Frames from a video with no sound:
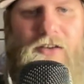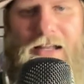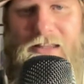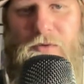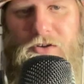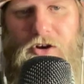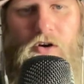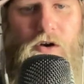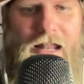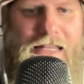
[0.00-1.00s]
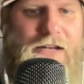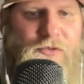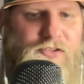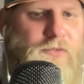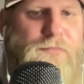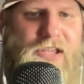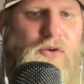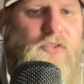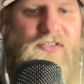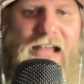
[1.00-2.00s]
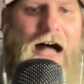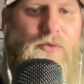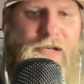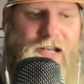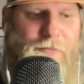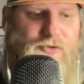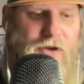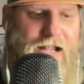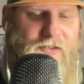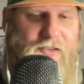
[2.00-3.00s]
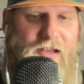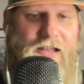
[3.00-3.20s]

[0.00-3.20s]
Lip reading: like the return and that it was just pure salary dump trades.